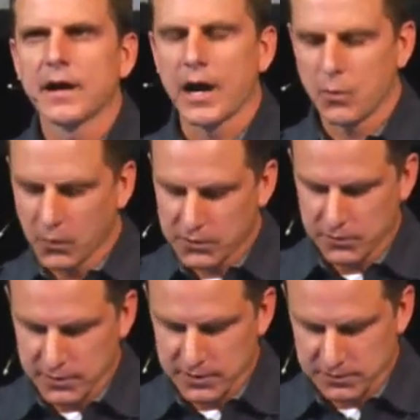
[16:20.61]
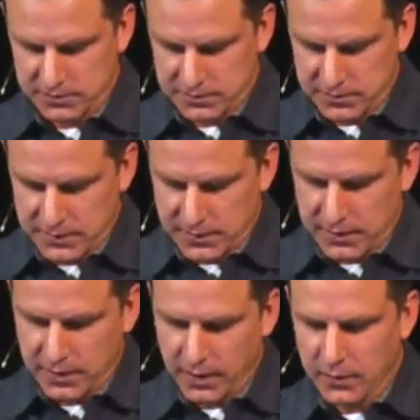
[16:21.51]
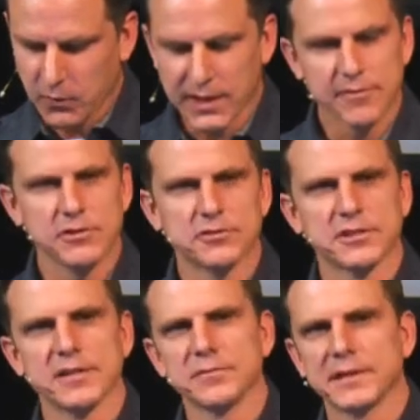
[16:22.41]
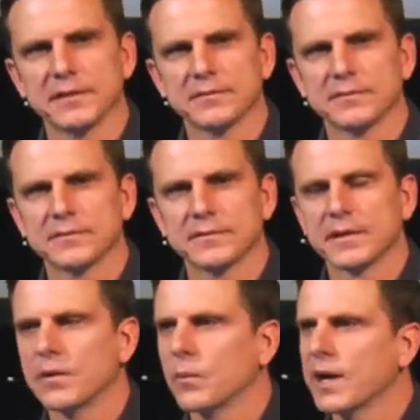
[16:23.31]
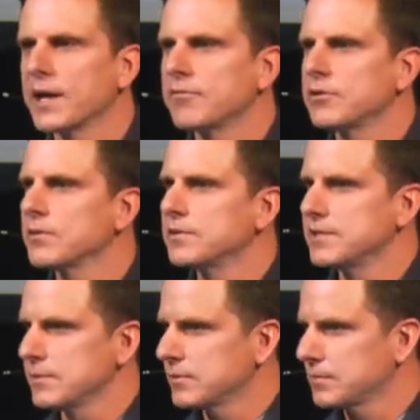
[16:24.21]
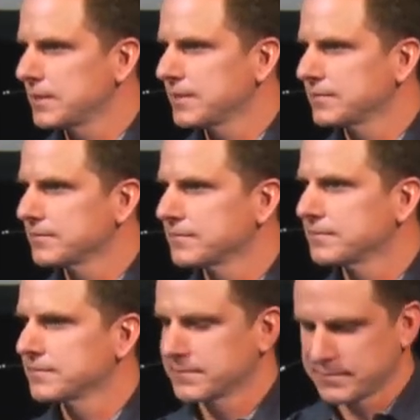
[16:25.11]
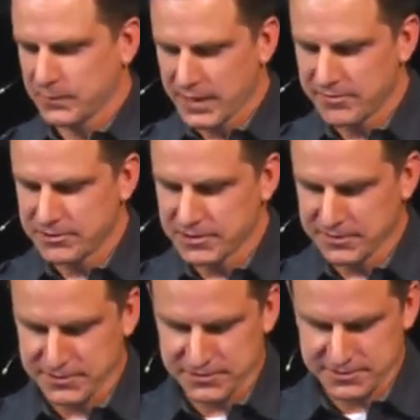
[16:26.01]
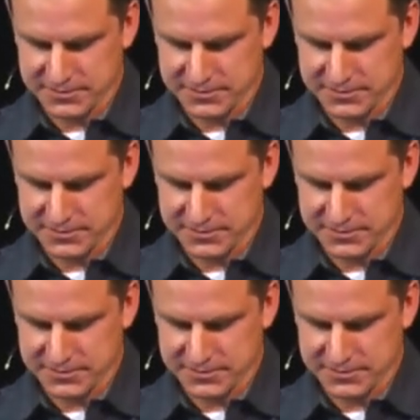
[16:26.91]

I wonder this. God, why have you saved me? Why have you redeemed me? Why have you done this?